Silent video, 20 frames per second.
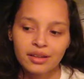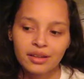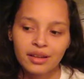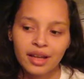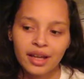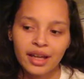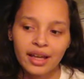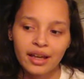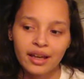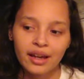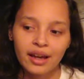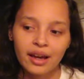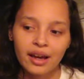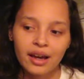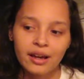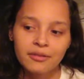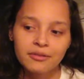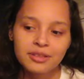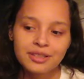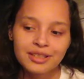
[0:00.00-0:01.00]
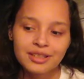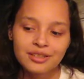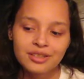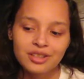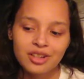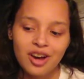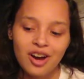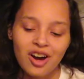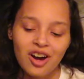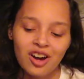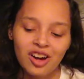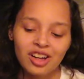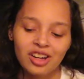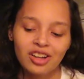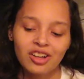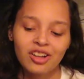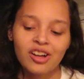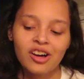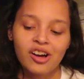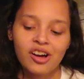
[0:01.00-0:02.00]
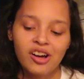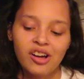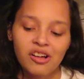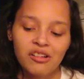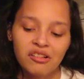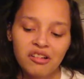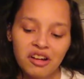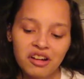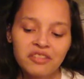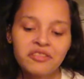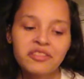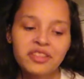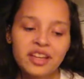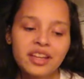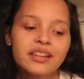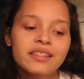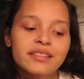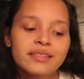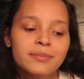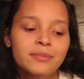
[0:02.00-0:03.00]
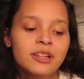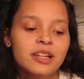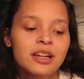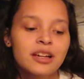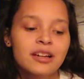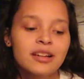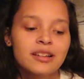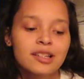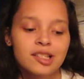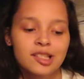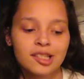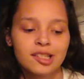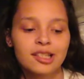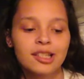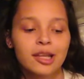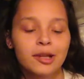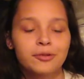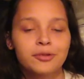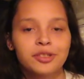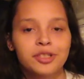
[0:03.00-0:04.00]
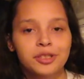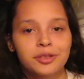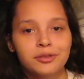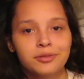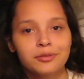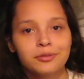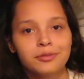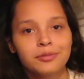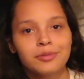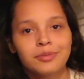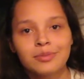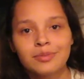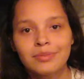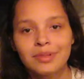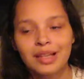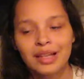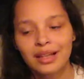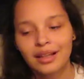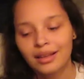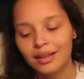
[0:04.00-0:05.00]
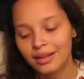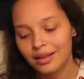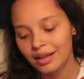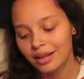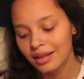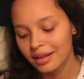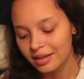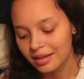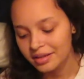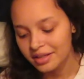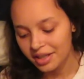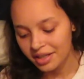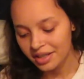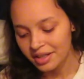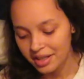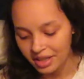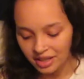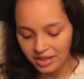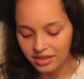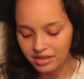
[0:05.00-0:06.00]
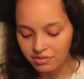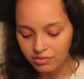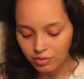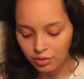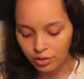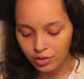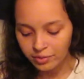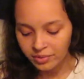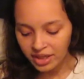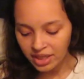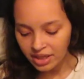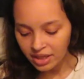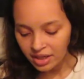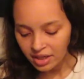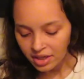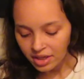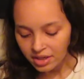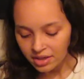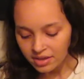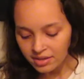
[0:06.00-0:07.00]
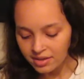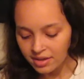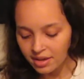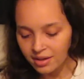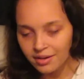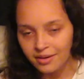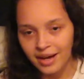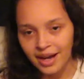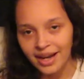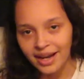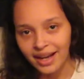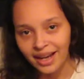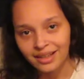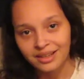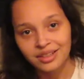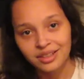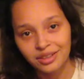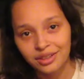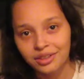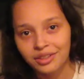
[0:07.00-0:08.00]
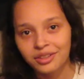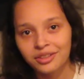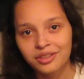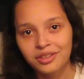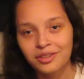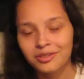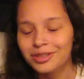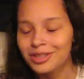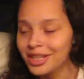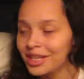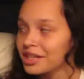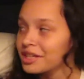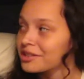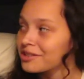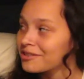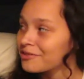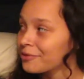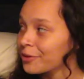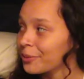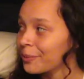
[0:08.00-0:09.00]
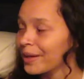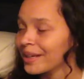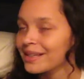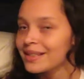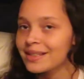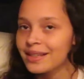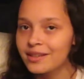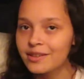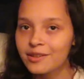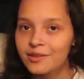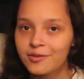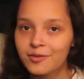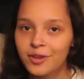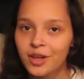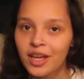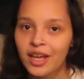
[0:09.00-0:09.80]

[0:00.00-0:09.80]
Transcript: Like, I wasn't taught a lot of things because they would do like a ton of things for me. So I had to learn those things for myself,